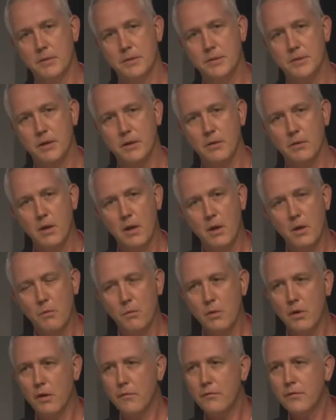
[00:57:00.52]
So
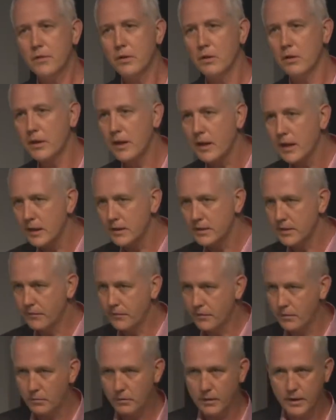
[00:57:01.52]
we're often looking at
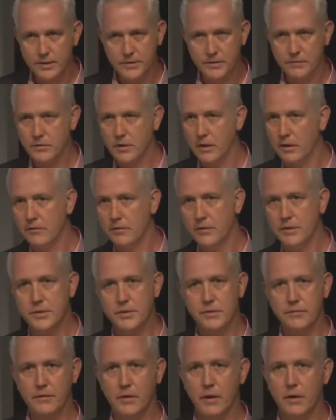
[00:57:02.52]
different ways of
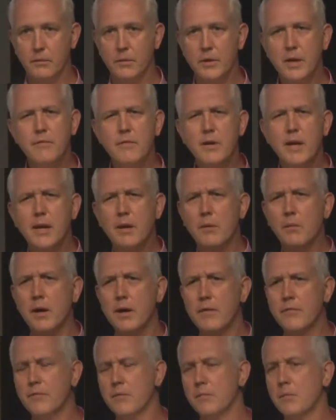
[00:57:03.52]
diversifying. We never get away
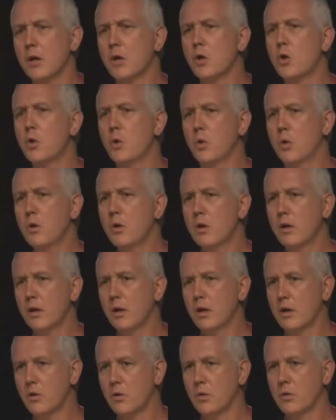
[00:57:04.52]
from our
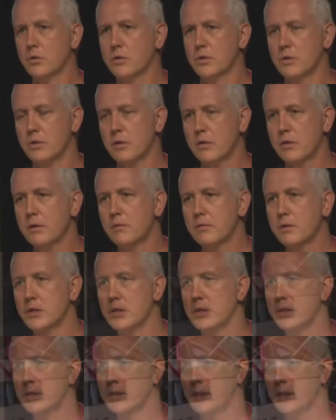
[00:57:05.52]
core story, which is,